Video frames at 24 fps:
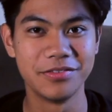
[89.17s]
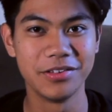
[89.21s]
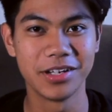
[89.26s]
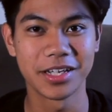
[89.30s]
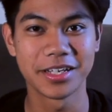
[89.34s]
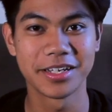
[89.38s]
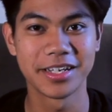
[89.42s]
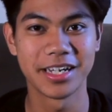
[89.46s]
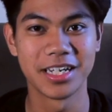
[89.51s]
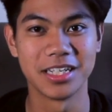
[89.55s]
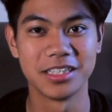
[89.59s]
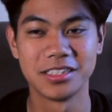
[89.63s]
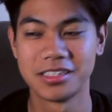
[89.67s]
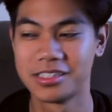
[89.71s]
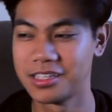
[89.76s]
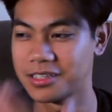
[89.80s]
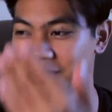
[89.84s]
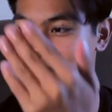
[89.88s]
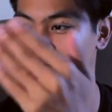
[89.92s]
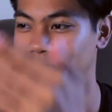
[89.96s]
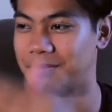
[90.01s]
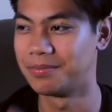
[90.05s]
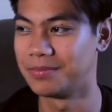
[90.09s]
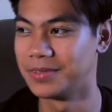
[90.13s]
I feel like you're getting
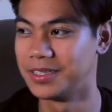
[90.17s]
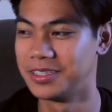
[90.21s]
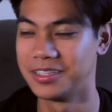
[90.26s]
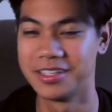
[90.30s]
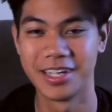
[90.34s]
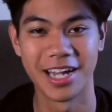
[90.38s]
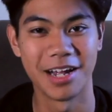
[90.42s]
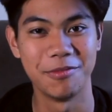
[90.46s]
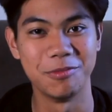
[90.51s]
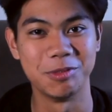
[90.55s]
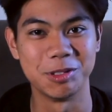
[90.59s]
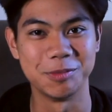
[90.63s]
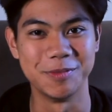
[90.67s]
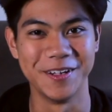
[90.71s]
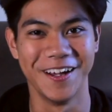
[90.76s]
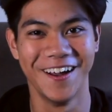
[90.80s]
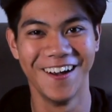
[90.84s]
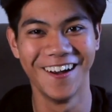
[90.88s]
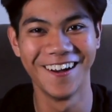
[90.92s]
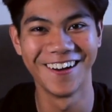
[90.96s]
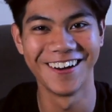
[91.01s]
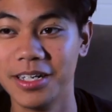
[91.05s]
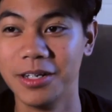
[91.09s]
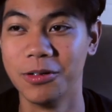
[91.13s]
sucked up into the
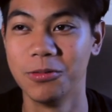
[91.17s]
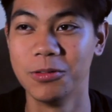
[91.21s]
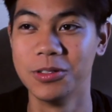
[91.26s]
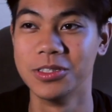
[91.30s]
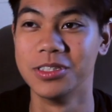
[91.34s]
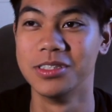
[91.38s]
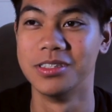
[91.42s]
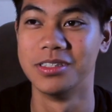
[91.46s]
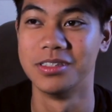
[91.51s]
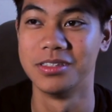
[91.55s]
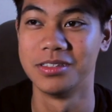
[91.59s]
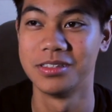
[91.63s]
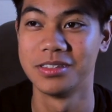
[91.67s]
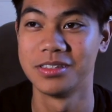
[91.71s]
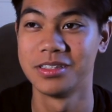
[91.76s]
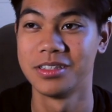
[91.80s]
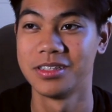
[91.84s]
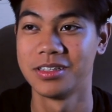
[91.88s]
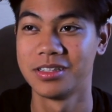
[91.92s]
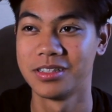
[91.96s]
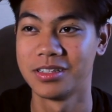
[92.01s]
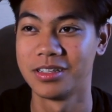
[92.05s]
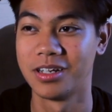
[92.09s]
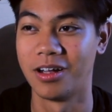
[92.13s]
atmosphere. It was
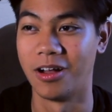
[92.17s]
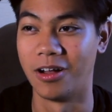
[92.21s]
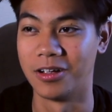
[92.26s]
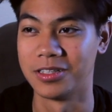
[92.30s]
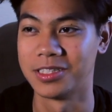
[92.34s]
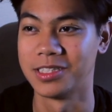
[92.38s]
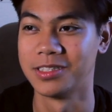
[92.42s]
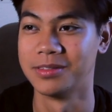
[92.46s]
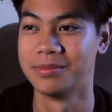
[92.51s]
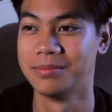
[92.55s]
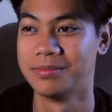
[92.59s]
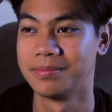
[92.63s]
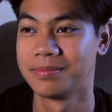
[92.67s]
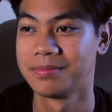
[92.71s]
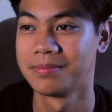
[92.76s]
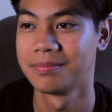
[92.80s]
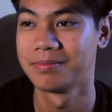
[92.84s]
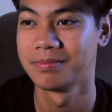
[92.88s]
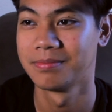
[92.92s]
awesome.